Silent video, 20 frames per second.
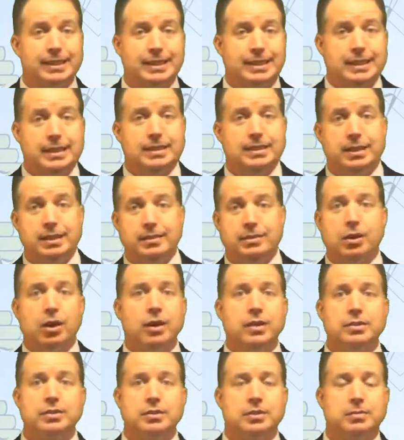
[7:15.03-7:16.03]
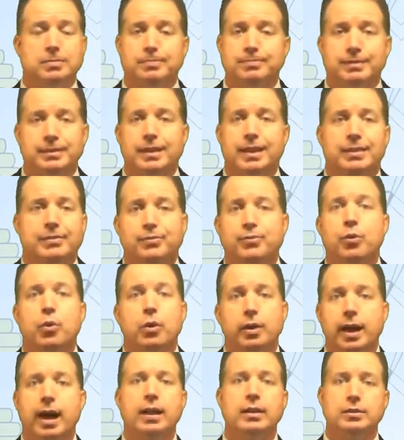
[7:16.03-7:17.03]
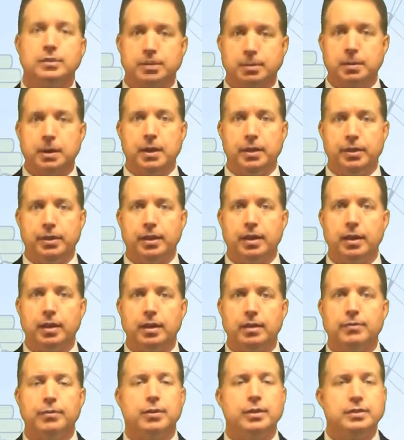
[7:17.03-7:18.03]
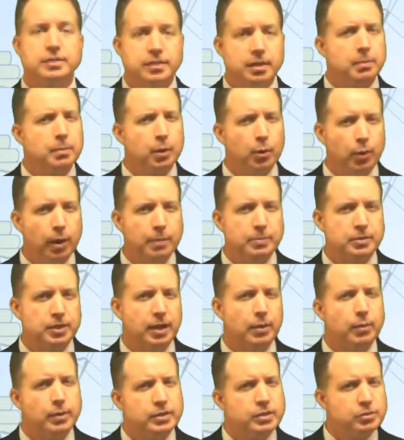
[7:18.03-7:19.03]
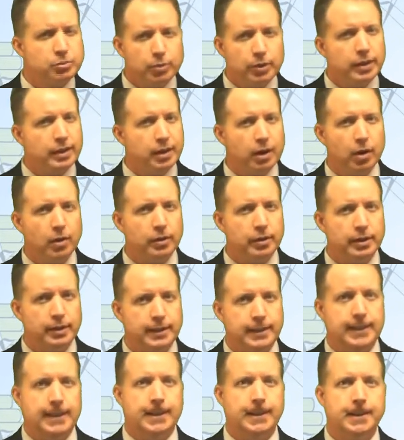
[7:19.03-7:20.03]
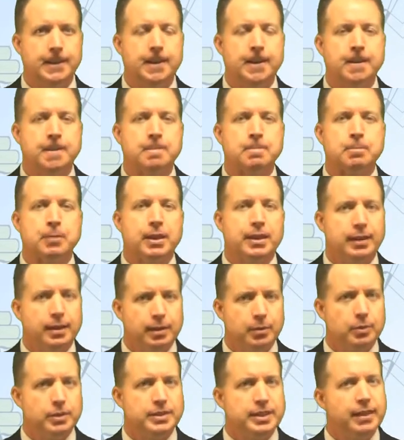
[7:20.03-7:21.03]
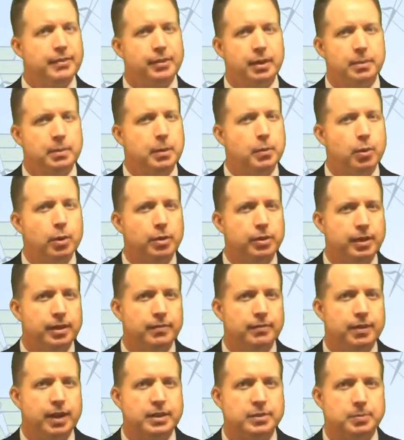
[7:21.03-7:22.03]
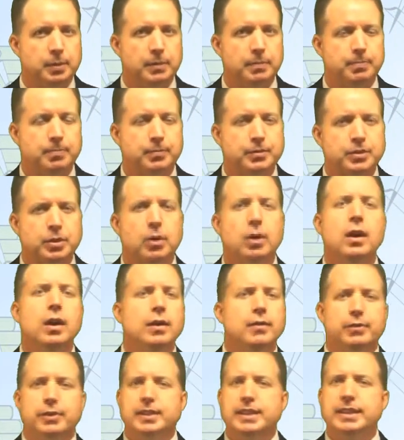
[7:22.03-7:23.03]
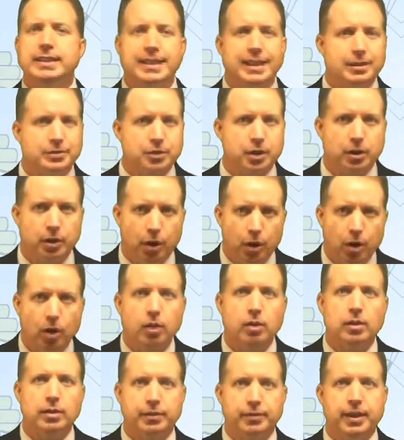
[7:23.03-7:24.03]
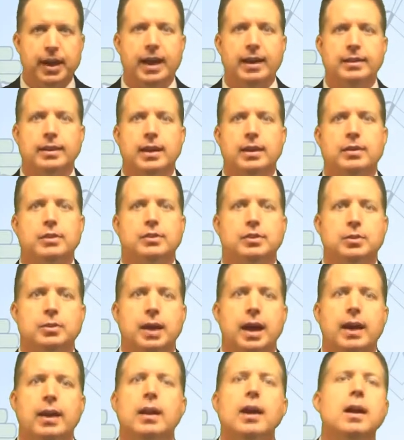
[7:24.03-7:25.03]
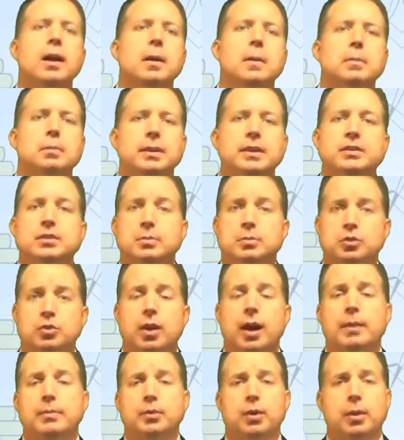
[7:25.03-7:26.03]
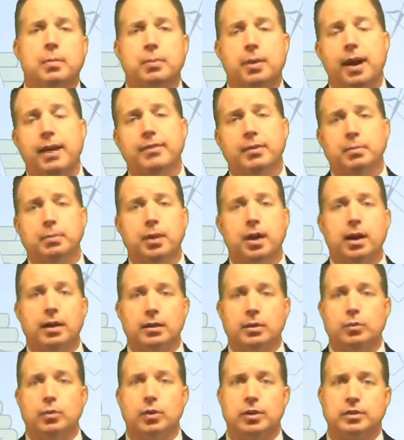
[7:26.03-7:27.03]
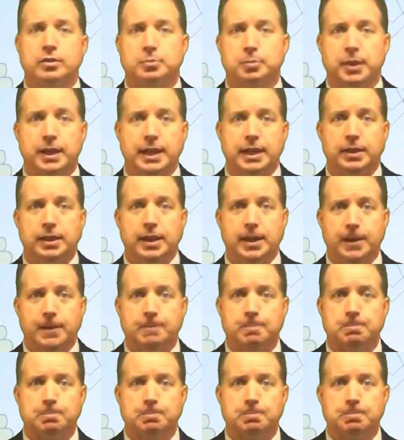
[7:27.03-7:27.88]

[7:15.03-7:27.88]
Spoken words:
it can cost you like $4 a month for a simple website, which is really all you need. It would definitely be worth the investment. So for details on all of that and how to do that, please subscribe to our private blog and we'll explain it there.